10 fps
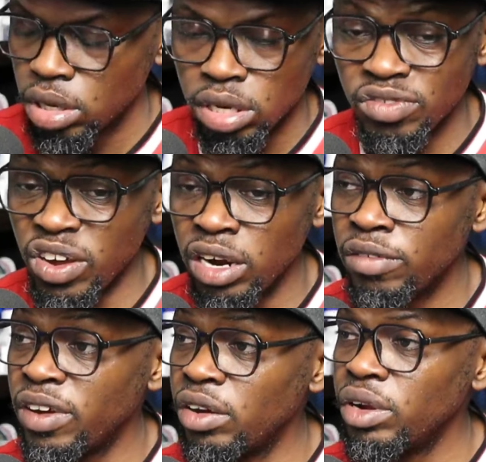He's very,
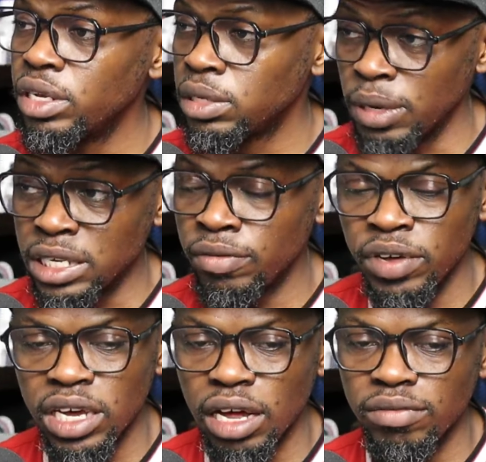very
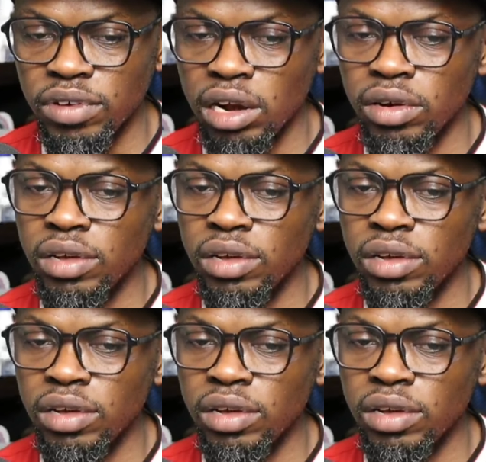specific and very,